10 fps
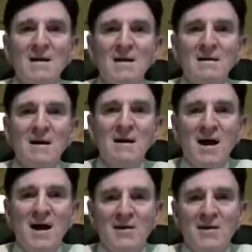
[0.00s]
Hi,
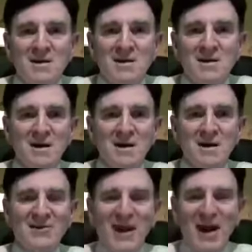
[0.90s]
this is
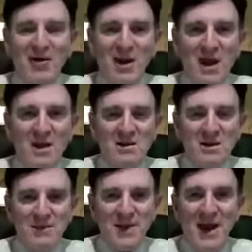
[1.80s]
Dr. Cary Ganz,
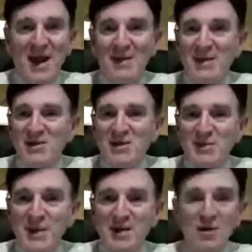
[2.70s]
and I'm actually
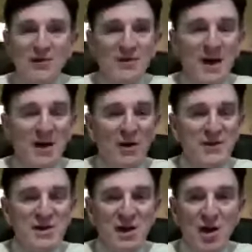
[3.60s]
speaking to you from my office
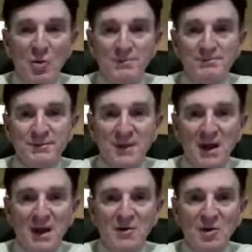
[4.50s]
at home.
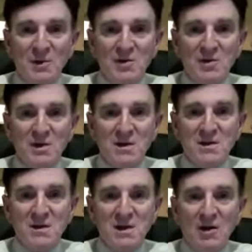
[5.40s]
I normally do these
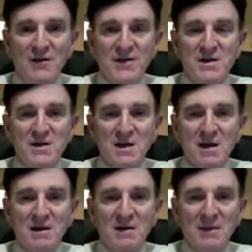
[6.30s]
in the office
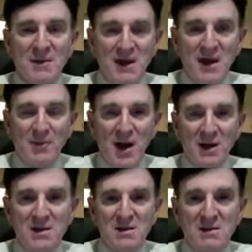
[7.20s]
at my dental
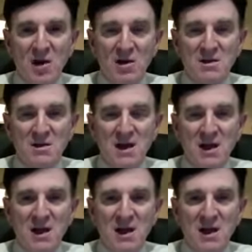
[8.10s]
practice in Garden City,